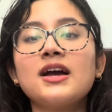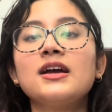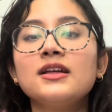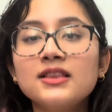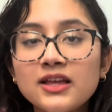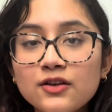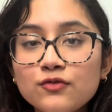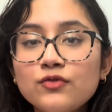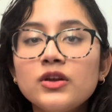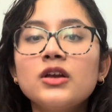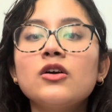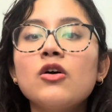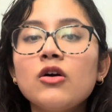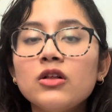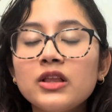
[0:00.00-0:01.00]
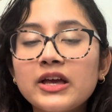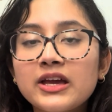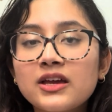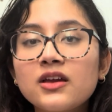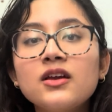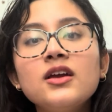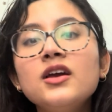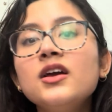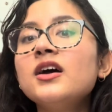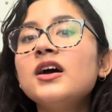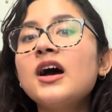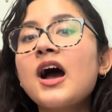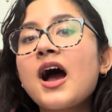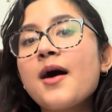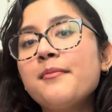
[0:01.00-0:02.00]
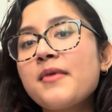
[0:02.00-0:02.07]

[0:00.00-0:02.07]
like recalling um,